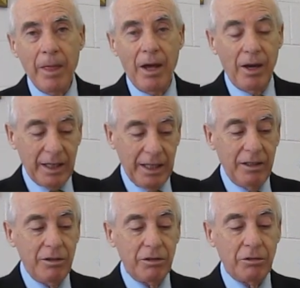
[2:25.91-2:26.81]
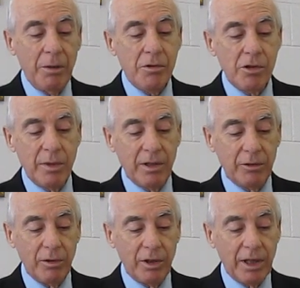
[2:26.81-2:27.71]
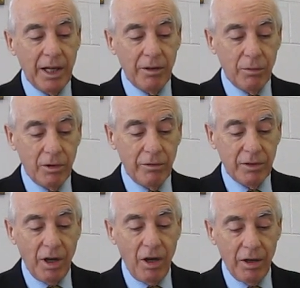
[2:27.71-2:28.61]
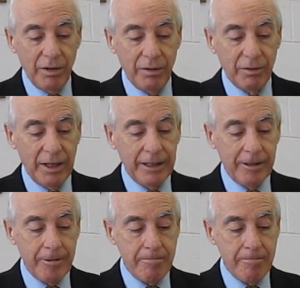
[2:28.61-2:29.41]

Uh, get into the scripture because we're looking at the Word of God, right?